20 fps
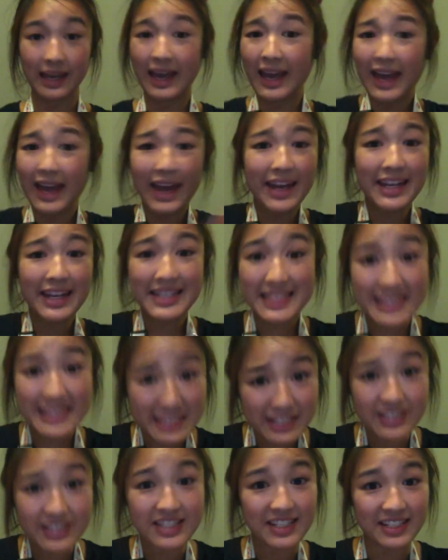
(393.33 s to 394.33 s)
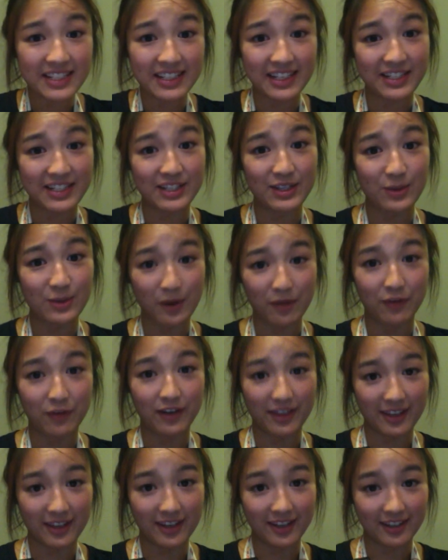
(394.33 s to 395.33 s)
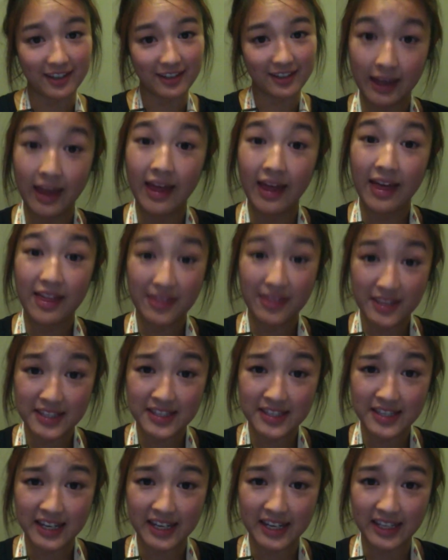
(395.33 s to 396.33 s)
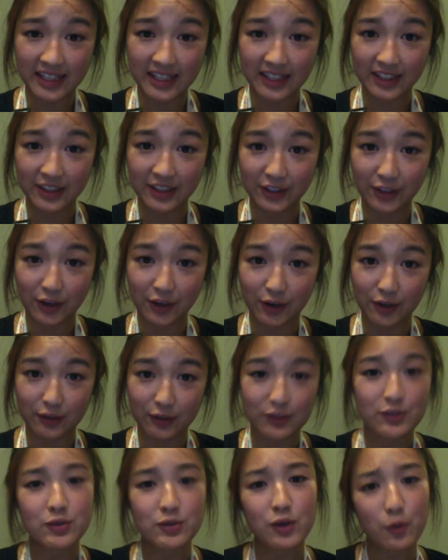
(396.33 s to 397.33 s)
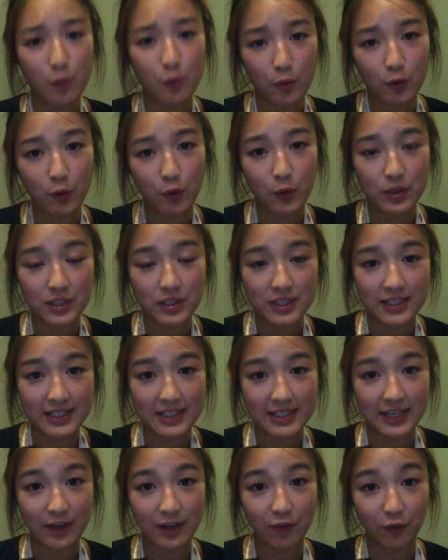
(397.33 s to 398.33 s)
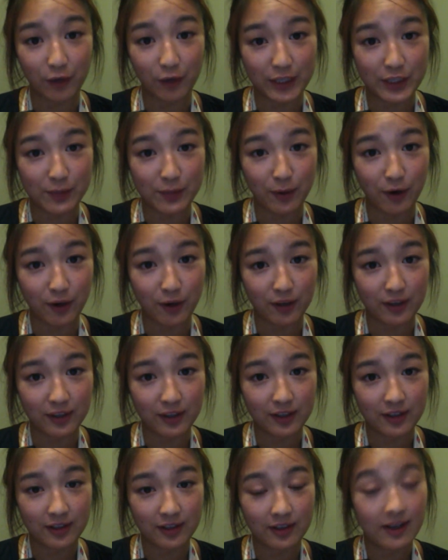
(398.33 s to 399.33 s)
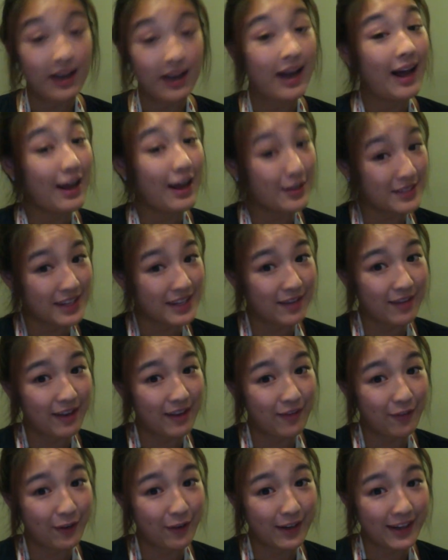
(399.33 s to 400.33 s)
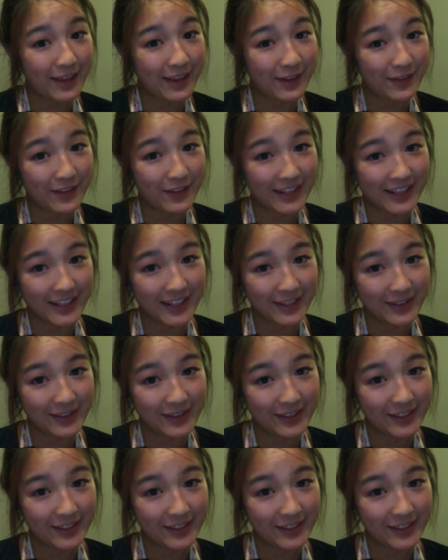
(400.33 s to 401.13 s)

And I still didn't get to do everything. This is getting a little long, so I won't go into detail for each park. I'll save that for another video.